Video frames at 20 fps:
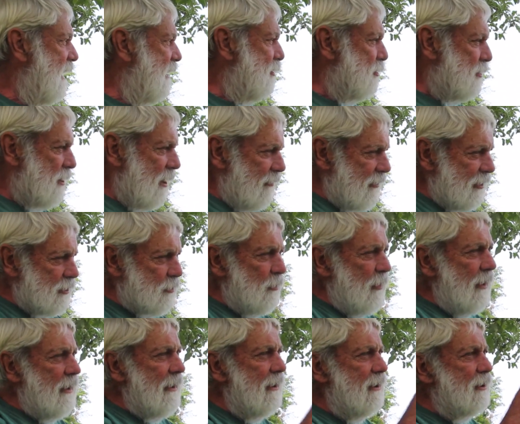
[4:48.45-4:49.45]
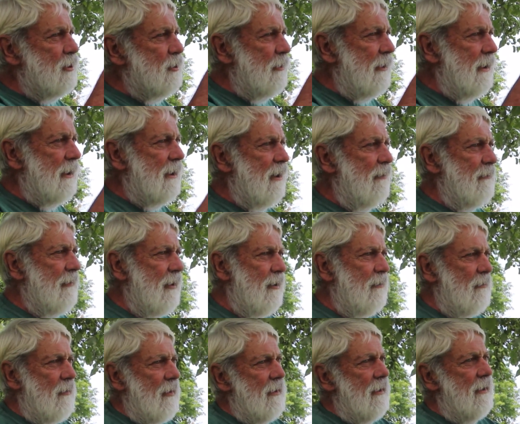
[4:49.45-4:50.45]
it used to have just one little twig coming
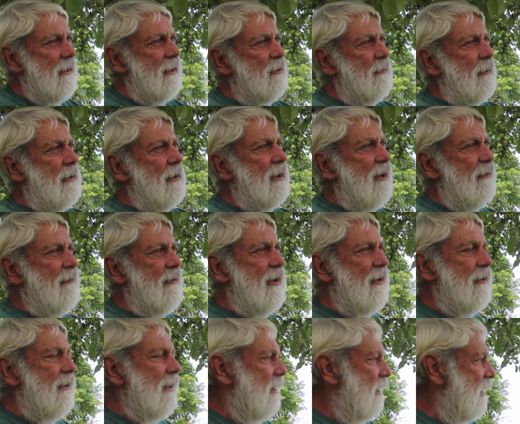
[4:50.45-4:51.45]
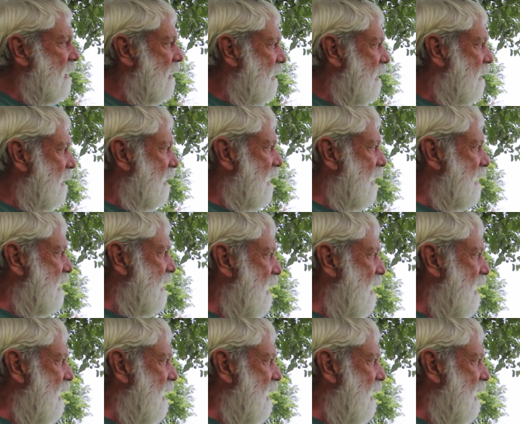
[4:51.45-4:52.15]
out, one little twig coming out, and